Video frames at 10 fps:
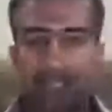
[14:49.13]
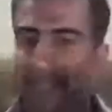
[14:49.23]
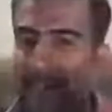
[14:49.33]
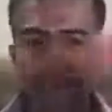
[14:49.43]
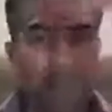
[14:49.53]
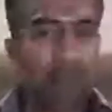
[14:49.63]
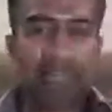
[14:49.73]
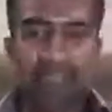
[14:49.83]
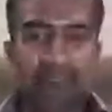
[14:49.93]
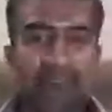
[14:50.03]
I got to get my
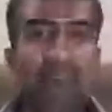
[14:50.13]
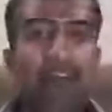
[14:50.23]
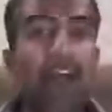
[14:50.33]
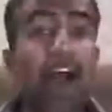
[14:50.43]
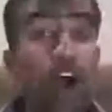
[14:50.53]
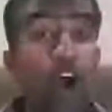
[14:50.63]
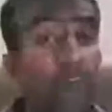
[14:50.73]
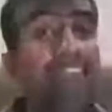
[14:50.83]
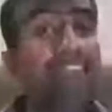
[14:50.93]
massive, overly